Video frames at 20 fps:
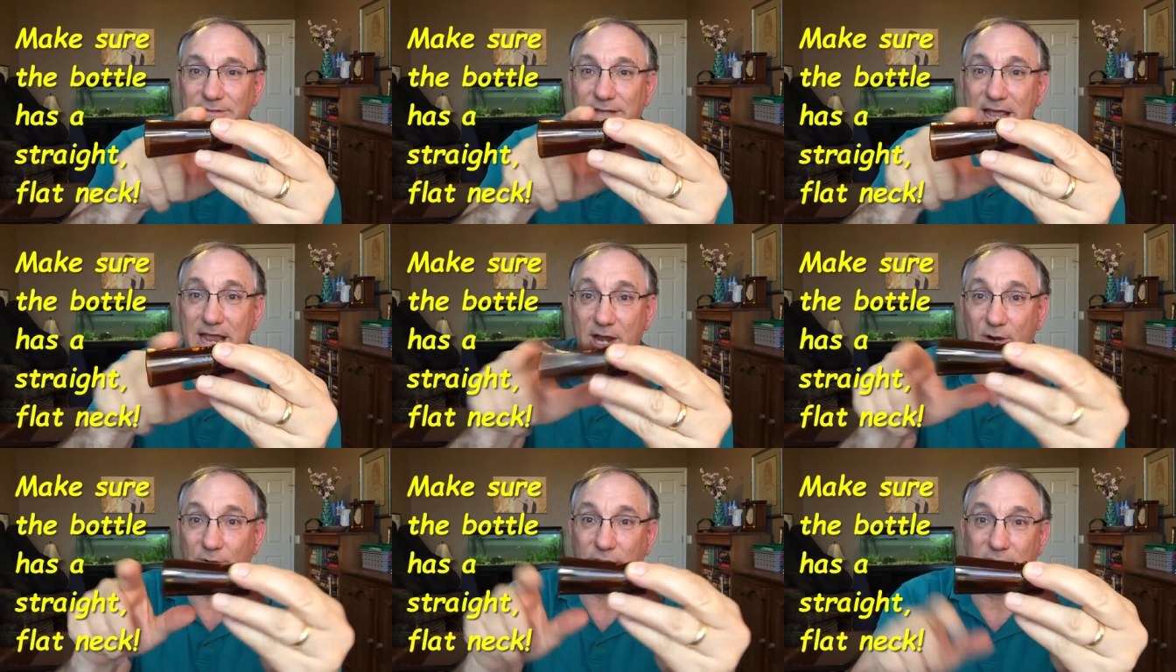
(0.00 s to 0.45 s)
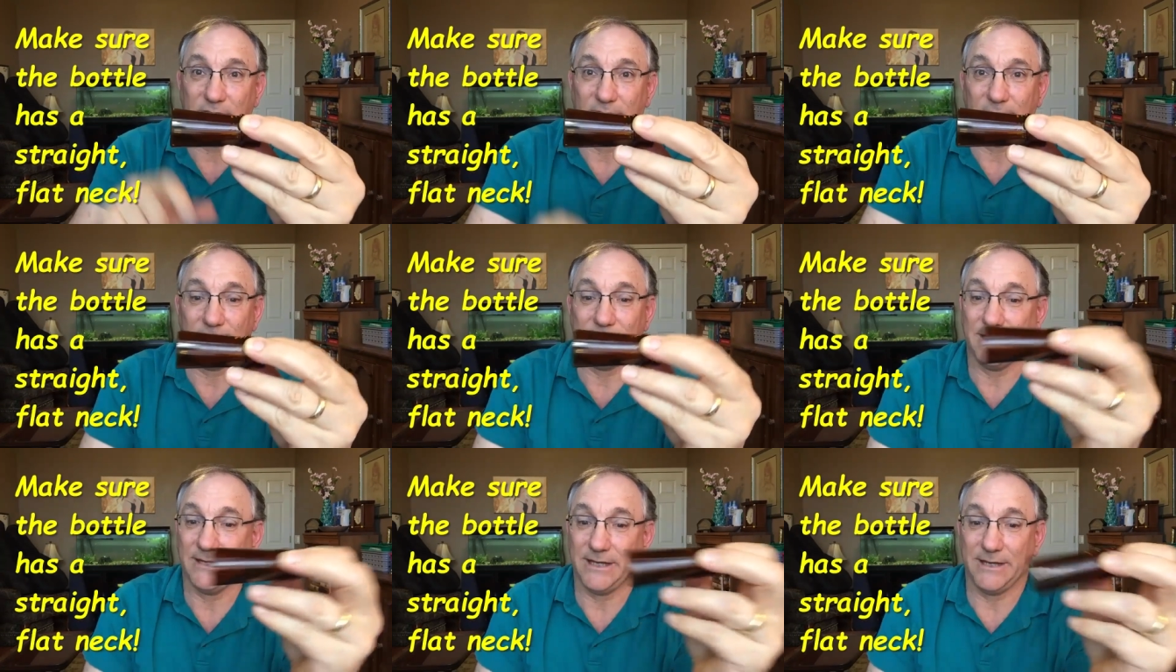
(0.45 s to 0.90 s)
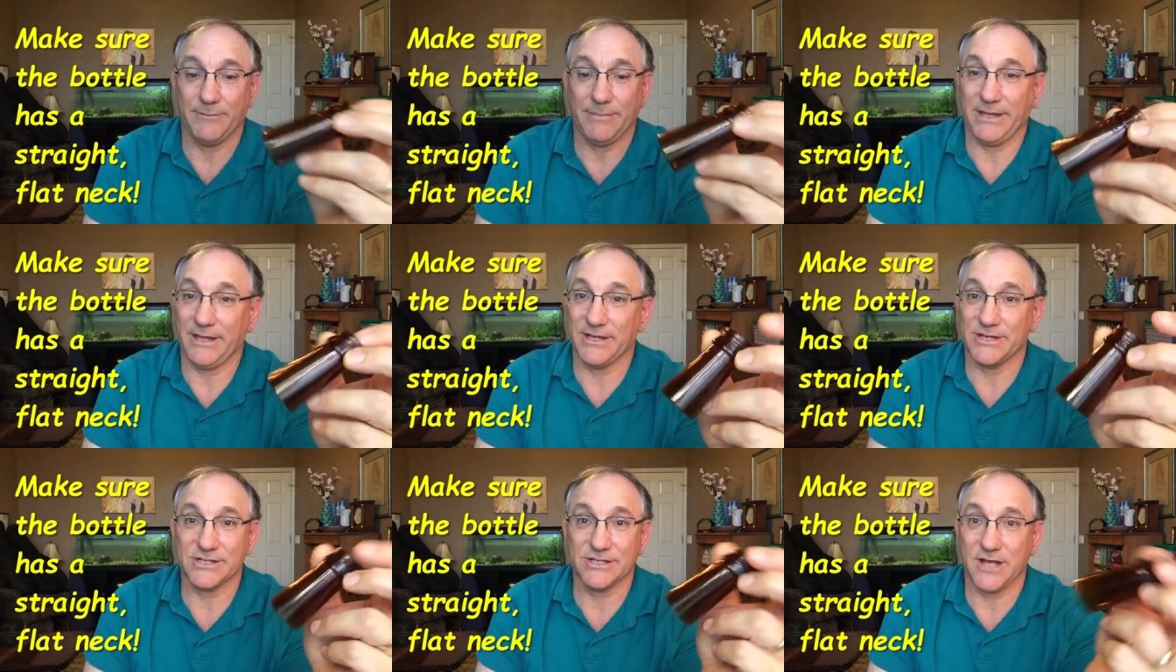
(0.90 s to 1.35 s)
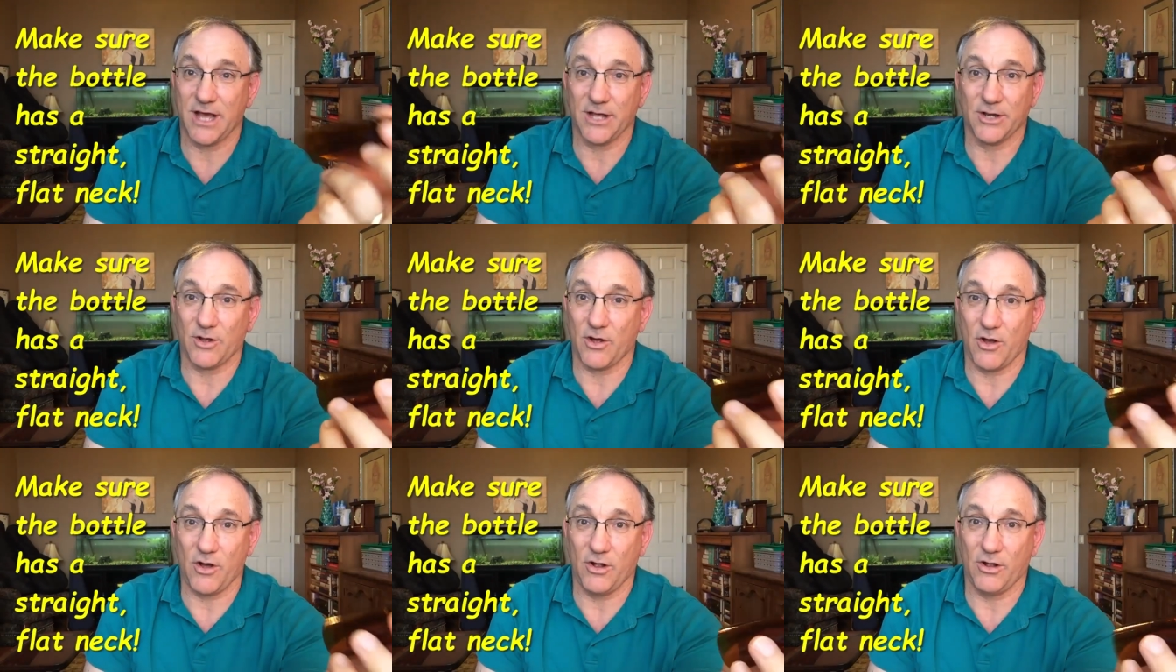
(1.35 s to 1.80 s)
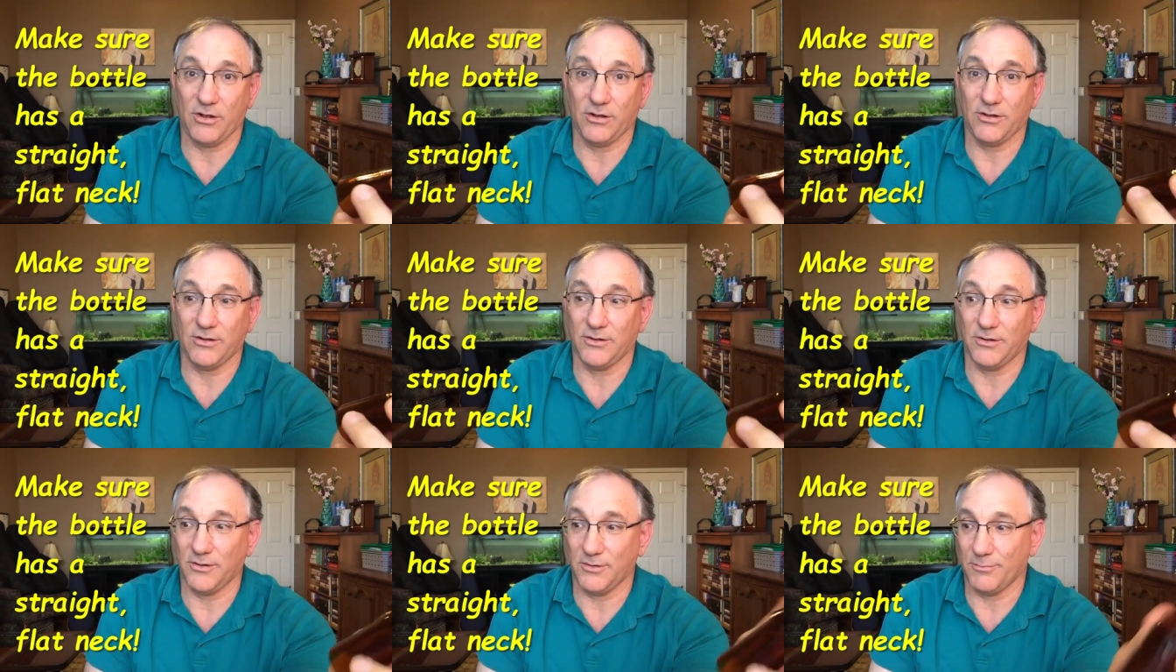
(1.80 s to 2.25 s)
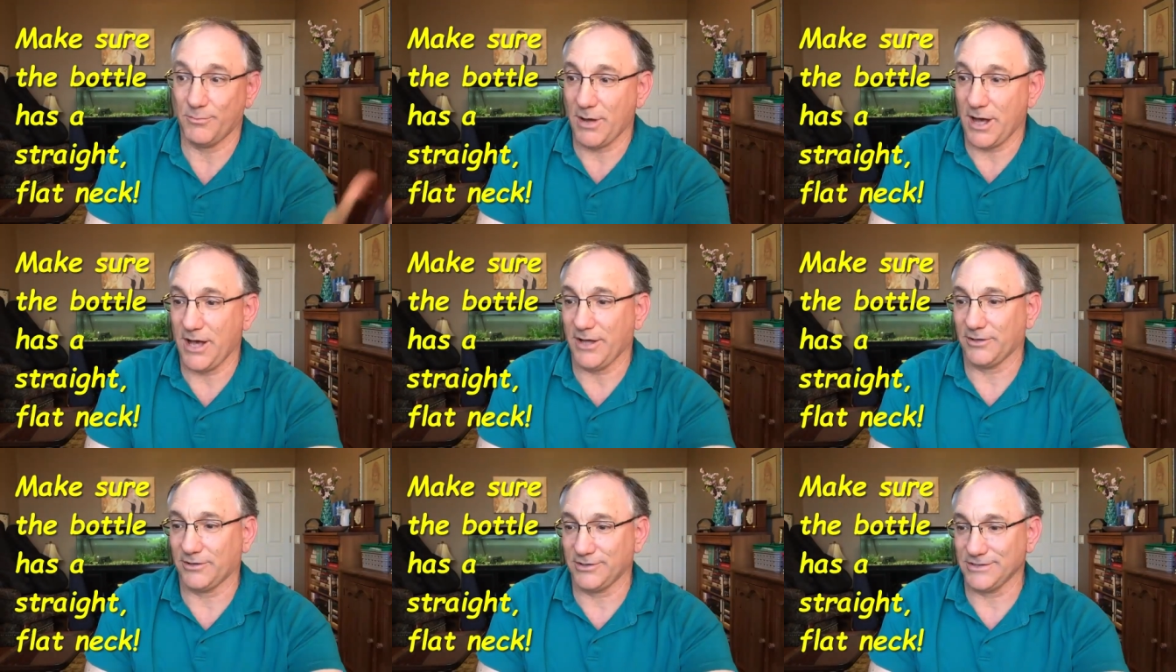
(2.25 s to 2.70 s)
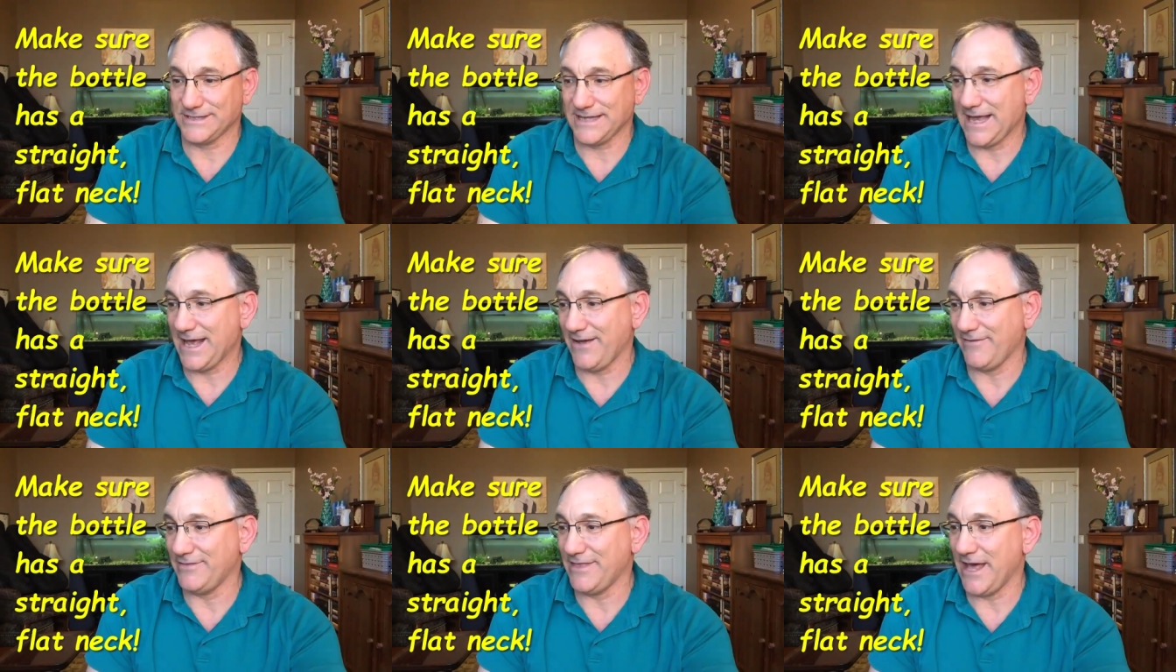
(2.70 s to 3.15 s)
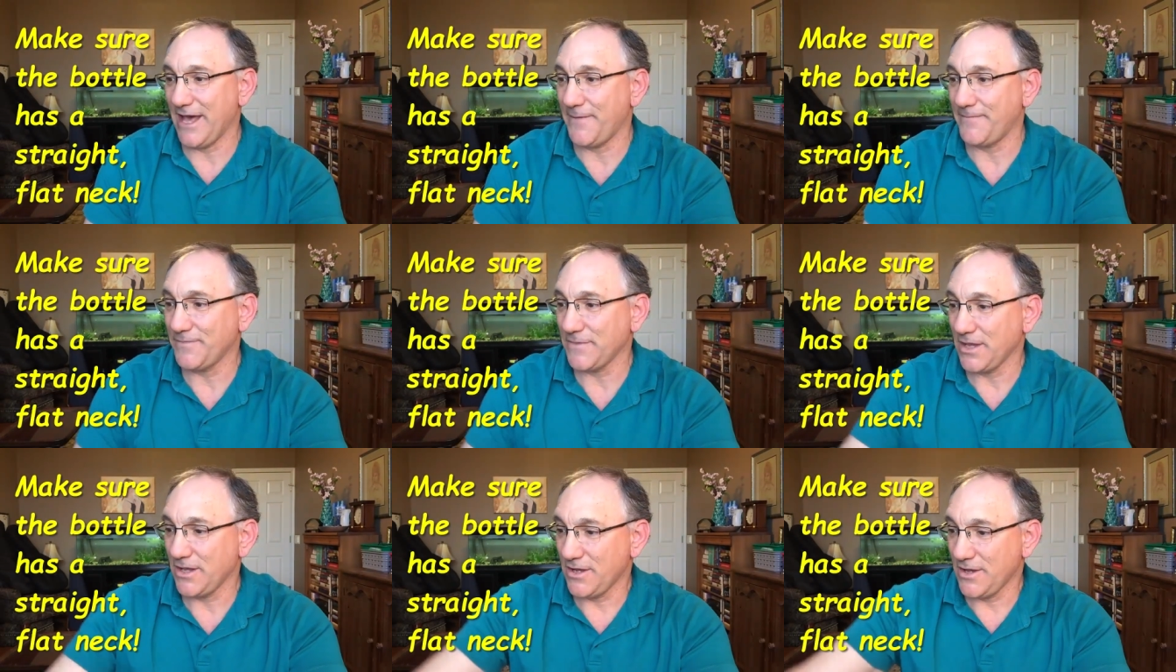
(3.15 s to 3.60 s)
area because not all bottles have that.